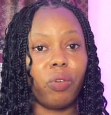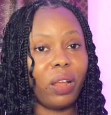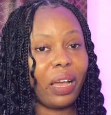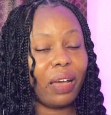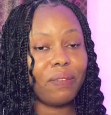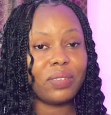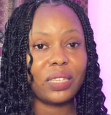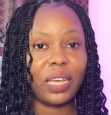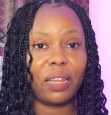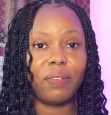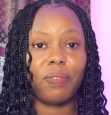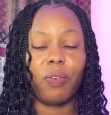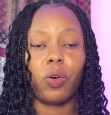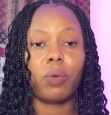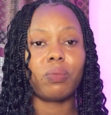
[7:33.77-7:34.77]
like I've
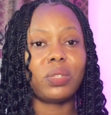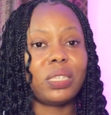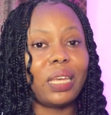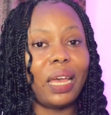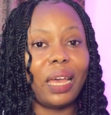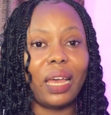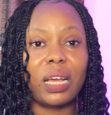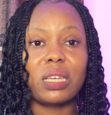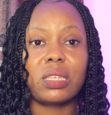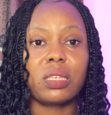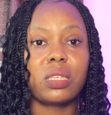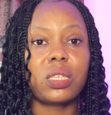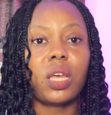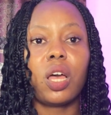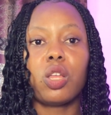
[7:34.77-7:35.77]
said, from
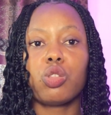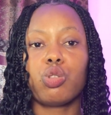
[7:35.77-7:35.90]
text